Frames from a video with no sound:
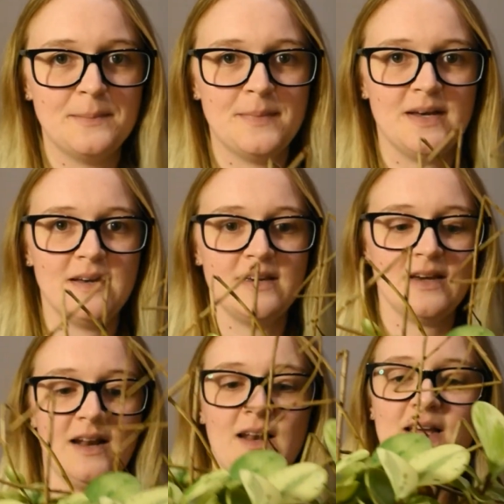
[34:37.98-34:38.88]
my
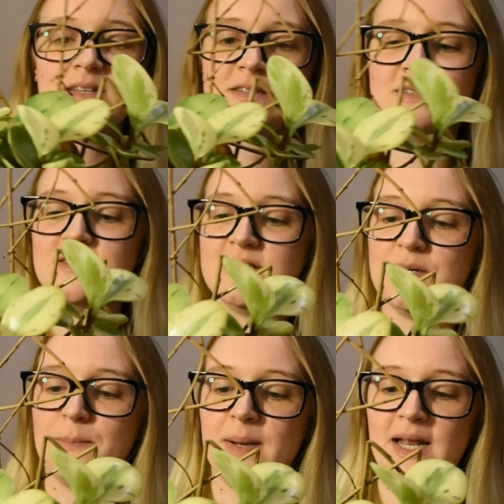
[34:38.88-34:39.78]
last
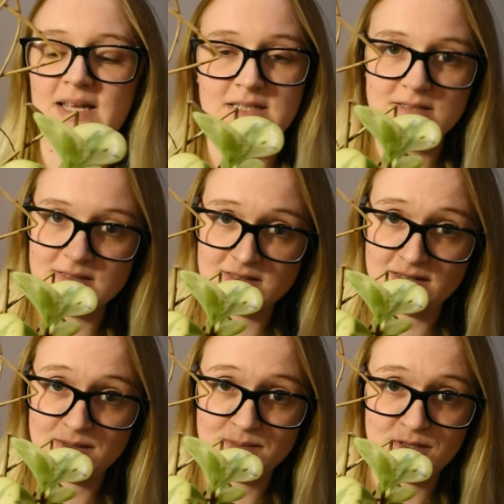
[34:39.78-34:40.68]
plant that
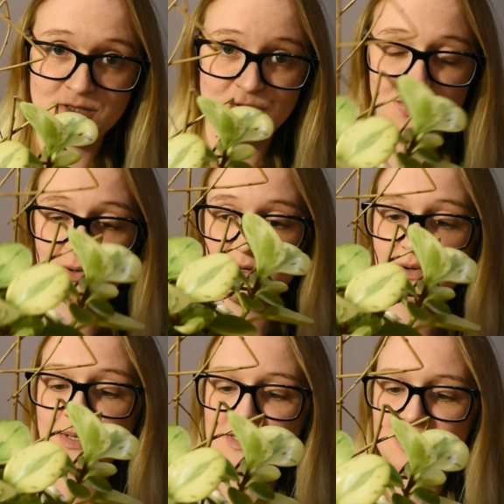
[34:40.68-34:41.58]
I'm going to show you
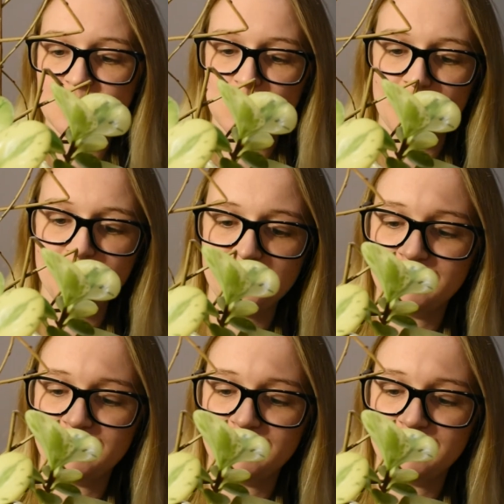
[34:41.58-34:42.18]
is this one,